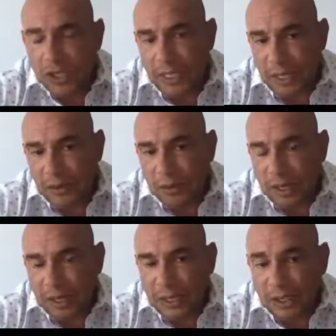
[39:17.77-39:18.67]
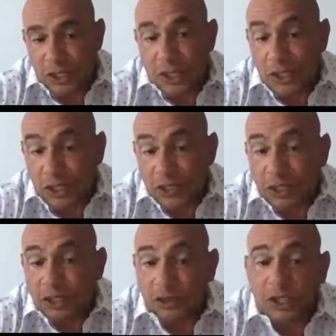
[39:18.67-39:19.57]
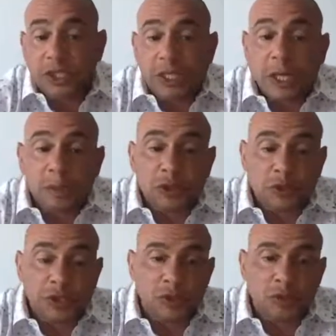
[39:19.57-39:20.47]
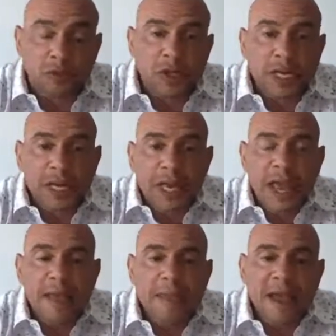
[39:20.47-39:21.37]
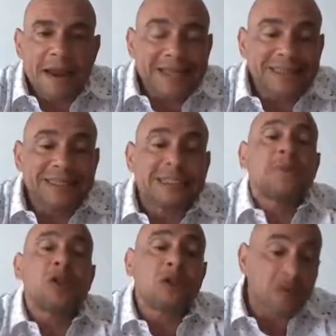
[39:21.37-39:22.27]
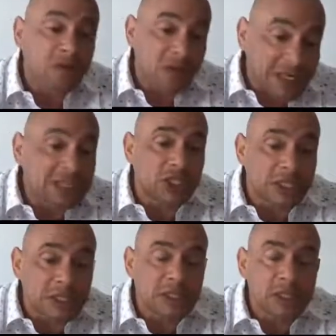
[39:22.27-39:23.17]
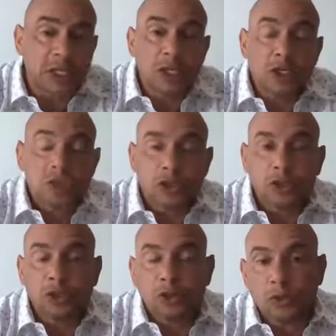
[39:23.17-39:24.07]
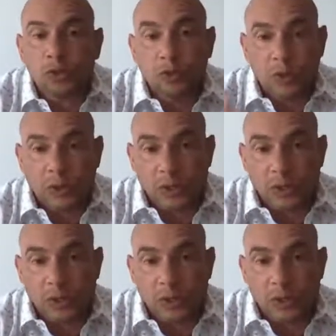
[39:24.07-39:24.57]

that is under construction a couple streets over, and that had similar finishes to